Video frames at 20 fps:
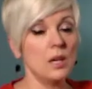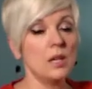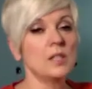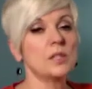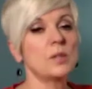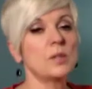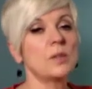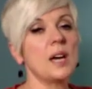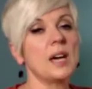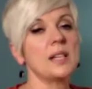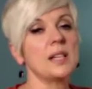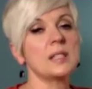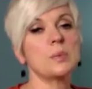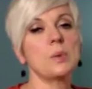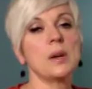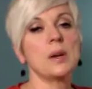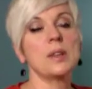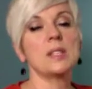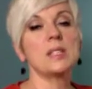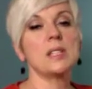So that's
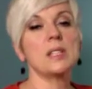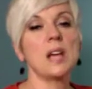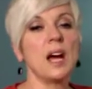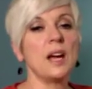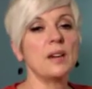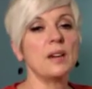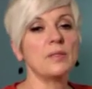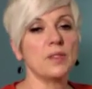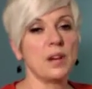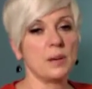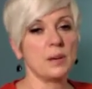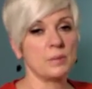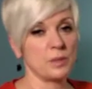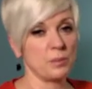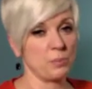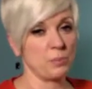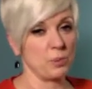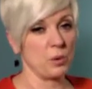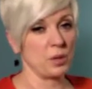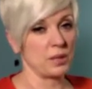why the diaphragm
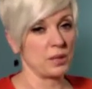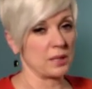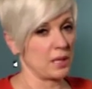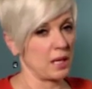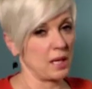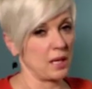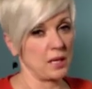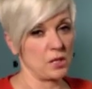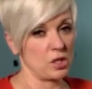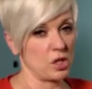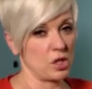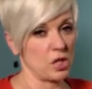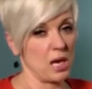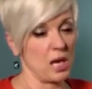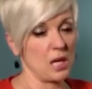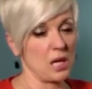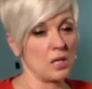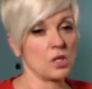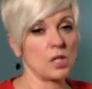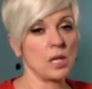supports kind of
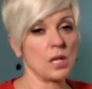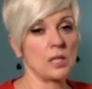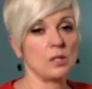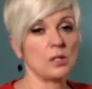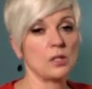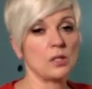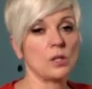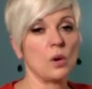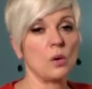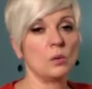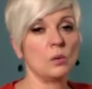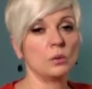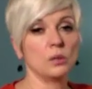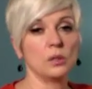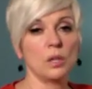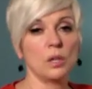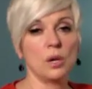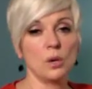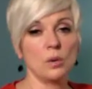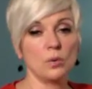change. And so
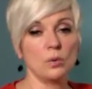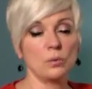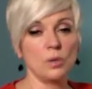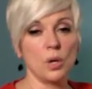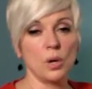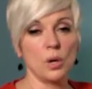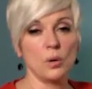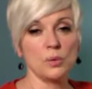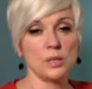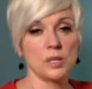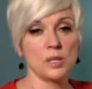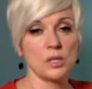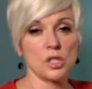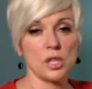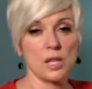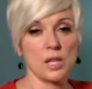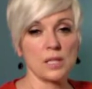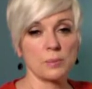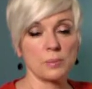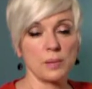low notes and
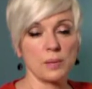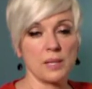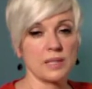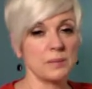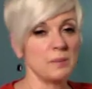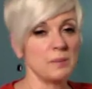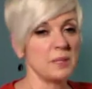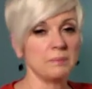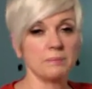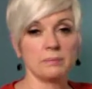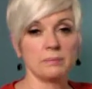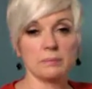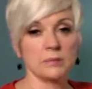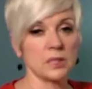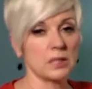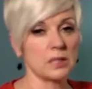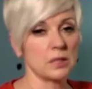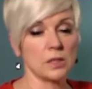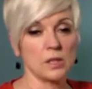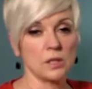chest placement,
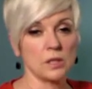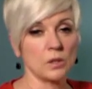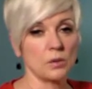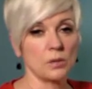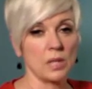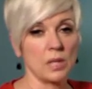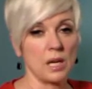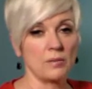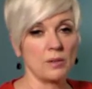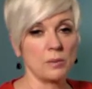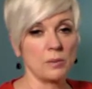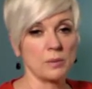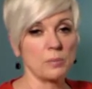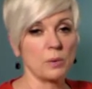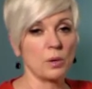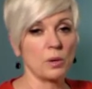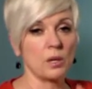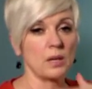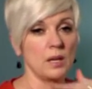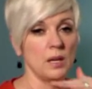little to no diaphragm
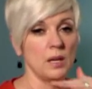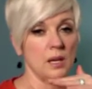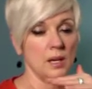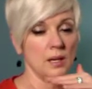support.